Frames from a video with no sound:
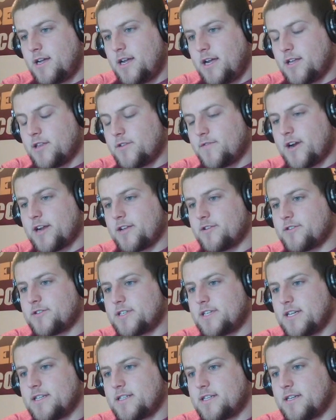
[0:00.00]
in the regular
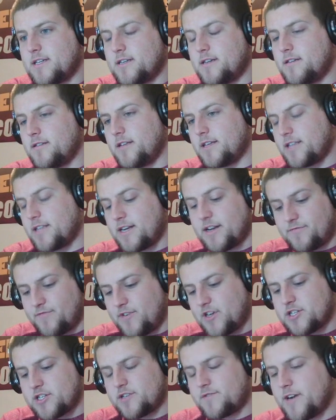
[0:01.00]
season, like they didn't
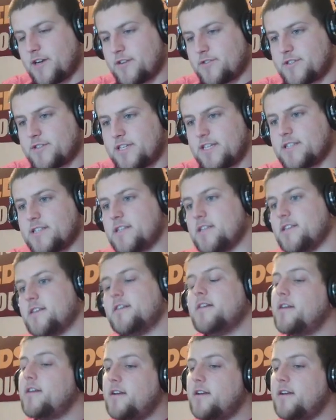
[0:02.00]
finish the regular season,